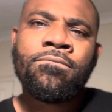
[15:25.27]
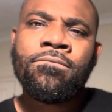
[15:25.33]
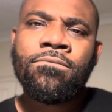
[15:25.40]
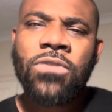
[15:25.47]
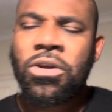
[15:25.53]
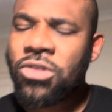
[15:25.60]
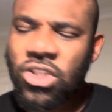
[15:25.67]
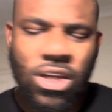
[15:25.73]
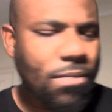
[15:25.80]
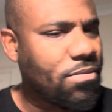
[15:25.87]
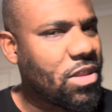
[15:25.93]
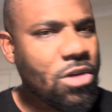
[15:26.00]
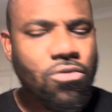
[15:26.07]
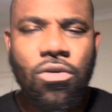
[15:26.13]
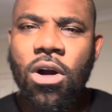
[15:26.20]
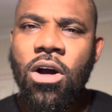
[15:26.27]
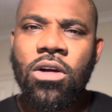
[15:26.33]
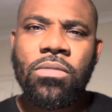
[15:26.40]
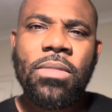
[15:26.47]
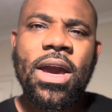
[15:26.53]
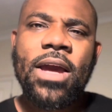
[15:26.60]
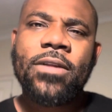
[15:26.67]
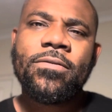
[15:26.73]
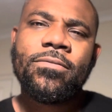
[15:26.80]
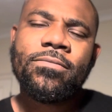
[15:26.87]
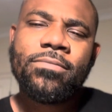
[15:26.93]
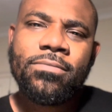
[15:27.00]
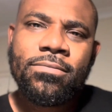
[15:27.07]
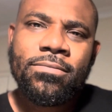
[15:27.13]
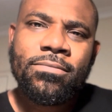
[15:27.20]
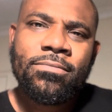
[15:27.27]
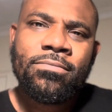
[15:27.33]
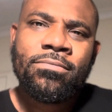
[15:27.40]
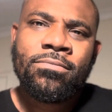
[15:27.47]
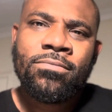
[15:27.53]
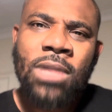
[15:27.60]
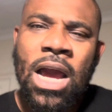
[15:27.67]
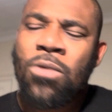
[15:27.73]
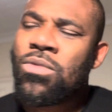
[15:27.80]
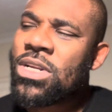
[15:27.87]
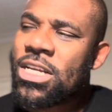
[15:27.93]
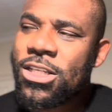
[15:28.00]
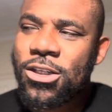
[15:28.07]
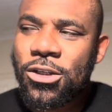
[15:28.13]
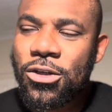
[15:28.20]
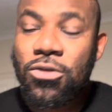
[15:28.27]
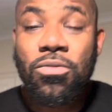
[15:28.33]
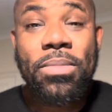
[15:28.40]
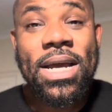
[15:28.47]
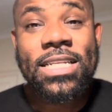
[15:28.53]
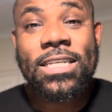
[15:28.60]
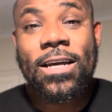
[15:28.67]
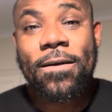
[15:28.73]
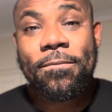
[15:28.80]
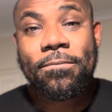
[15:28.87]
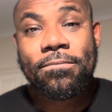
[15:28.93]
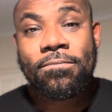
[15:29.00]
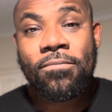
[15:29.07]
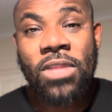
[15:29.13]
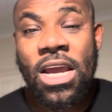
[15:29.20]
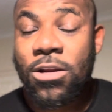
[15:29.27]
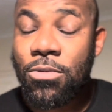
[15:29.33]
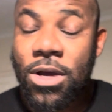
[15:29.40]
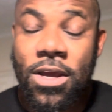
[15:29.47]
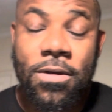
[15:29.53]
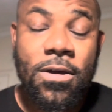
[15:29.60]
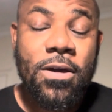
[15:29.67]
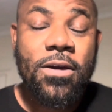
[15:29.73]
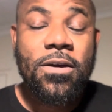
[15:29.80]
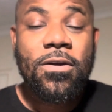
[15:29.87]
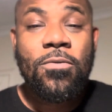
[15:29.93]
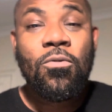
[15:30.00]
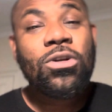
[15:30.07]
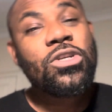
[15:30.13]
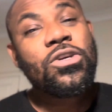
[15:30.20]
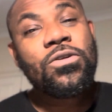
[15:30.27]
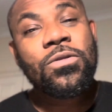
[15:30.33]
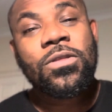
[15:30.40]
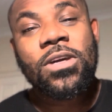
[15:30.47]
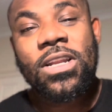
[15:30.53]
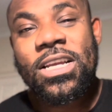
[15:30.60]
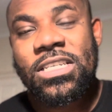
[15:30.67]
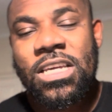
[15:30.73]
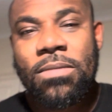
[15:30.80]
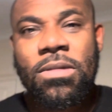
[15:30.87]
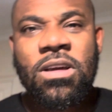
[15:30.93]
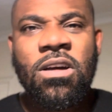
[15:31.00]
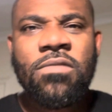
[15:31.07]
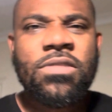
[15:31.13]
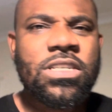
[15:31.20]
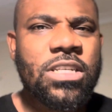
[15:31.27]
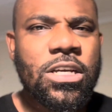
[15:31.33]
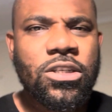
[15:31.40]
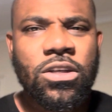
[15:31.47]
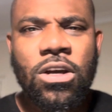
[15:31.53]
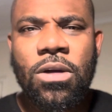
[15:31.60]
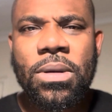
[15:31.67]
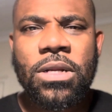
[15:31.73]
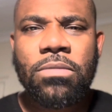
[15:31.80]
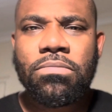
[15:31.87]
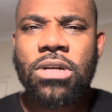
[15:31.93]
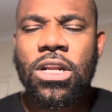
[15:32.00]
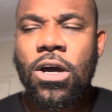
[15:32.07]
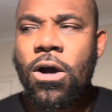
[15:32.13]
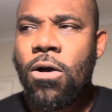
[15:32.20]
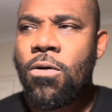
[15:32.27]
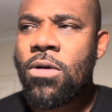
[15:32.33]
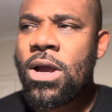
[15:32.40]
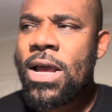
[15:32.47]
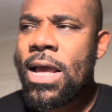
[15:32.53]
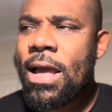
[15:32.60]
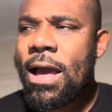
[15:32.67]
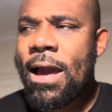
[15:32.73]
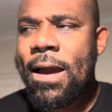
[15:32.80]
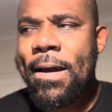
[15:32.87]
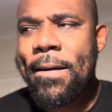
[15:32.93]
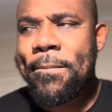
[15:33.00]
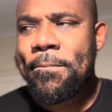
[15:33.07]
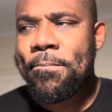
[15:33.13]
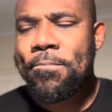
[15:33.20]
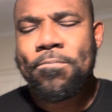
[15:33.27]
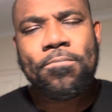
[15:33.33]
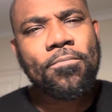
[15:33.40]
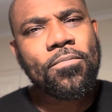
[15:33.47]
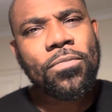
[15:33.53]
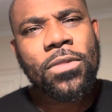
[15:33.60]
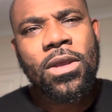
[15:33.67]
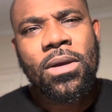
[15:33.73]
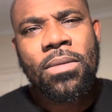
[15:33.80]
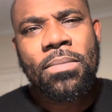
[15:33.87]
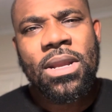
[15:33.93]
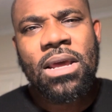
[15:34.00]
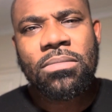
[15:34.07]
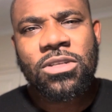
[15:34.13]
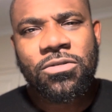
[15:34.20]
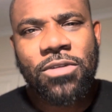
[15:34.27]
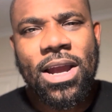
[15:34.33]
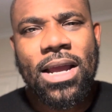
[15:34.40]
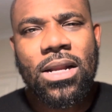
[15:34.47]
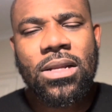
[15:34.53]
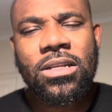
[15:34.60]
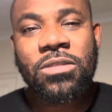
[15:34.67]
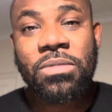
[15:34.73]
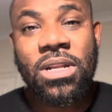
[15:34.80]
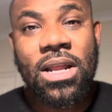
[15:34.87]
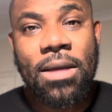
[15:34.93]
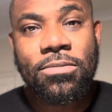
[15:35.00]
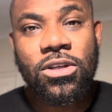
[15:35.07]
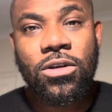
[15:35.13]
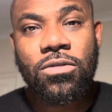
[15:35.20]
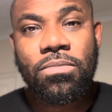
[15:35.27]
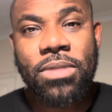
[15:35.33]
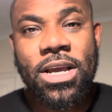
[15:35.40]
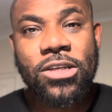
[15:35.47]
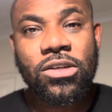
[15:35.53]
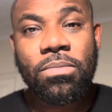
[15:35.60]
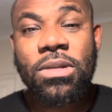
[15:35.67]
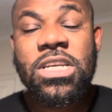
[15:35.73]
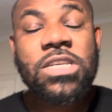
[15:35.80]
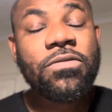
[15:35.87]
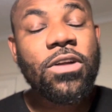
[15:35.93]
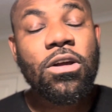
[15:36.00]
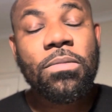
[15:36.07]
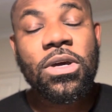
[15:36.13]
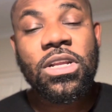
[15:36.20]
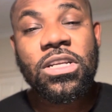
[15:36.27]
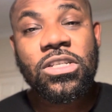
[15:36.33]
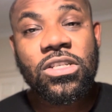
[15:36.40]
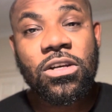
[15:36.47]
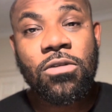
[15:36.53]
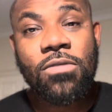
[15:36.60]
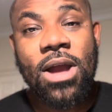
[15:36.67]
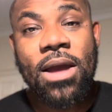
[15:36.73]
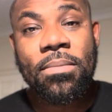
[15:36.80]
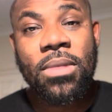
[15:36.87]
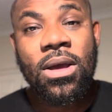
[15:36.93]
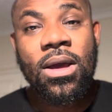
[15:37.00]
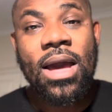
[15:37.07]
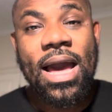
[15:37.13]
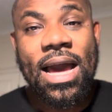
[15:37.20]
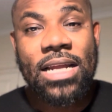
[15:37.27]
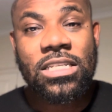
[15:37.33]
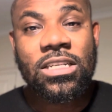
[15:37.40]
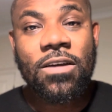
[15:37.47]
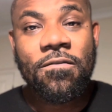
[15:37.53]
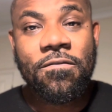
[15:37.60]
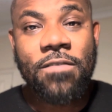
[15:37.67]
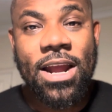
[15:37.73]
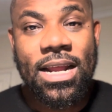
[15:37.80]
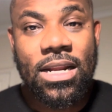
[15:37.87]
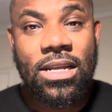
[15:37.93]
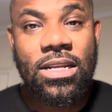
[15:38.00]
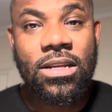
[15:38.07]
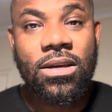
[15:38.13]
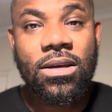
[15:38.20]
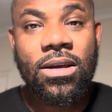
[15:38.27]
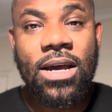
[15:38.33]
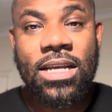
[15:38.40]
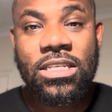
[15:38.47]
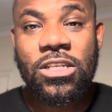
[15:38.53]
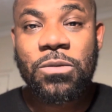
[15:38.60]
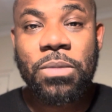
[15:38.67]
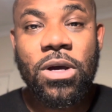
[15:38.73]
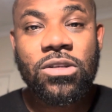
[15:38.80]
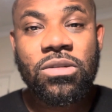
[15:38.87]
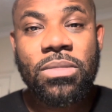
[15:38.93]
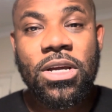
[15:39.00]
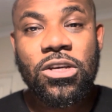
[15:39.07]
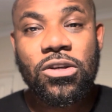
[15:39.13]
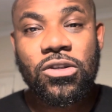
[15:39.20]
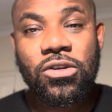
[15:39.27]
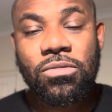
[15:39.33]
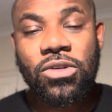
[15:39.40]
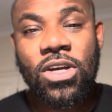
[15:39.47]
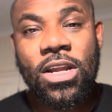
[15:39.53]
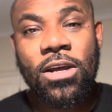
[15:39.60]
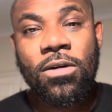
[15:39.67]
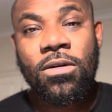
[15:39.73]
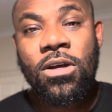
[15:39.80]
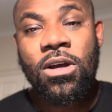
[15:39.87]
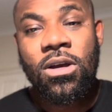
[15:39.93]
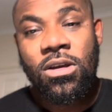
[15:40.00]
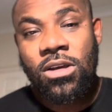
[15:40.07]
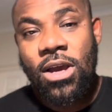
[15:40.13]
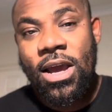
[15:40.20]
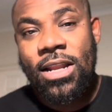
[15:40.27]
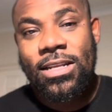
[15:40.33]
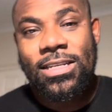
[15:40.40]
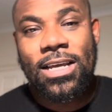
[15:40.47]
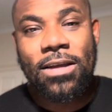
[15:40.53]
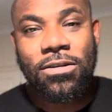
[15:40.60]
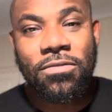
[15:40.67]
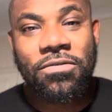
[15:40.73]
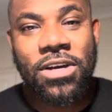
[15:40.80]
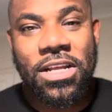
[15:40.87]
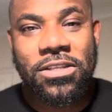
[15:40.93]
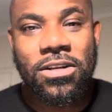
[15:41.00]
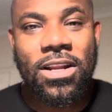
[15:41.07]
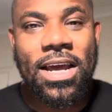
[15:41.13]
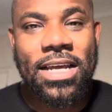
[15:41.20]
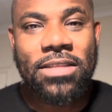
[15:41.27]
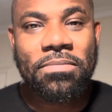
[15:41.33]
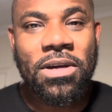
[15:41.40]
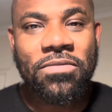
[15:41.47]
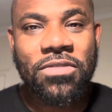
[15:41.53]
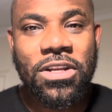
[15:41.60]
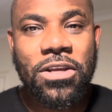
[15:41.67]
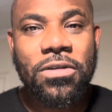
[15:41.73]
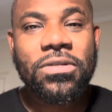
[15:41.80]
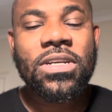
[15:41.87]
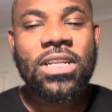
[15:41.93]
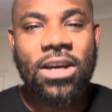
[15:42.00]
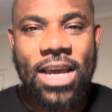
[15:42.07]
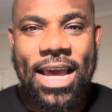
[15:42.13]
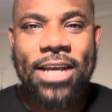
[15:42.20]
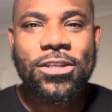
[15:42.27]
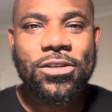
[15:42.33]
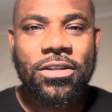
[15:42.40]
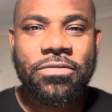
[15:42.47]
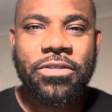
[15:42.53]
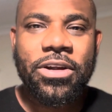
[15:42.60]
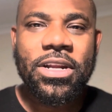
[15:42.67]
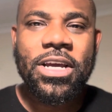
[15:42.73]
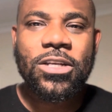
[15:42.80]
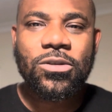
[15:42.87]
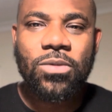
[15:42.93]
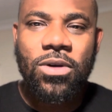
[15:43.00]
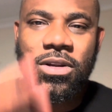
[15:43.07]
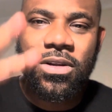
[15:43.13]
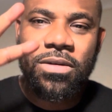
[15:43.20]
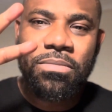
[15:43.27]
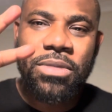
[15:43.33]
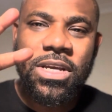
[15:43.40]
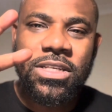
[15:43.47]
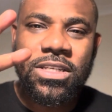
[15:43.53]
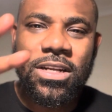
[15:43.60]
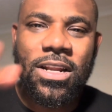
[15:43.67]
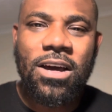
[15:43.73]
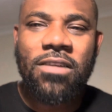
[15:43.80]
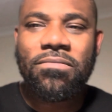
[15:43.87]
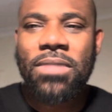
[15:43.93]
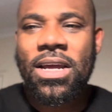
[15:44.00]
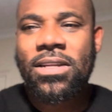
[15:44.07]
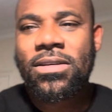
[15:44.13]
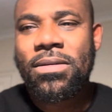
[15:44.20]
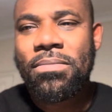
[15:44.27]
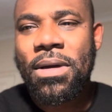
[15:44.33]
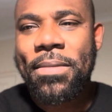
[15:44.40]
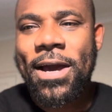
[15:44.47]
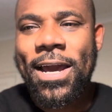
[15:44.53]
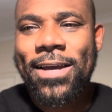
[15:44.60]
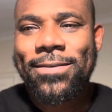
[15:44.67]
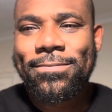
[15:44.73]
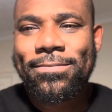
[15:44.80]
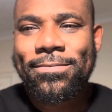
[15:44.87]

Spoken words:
There's something wrong, man. And we need to do better. Anyway, what do you think? Let's keep the conversation going on below. My name is Franklin. It's been an absolute pleasure. Please follow me on Instagram at Franklin, as it's spelled on my YouTube channel. And don't forget to like my videos, and I'll catch you in the very next one. Peace and love, man. Bye-bye.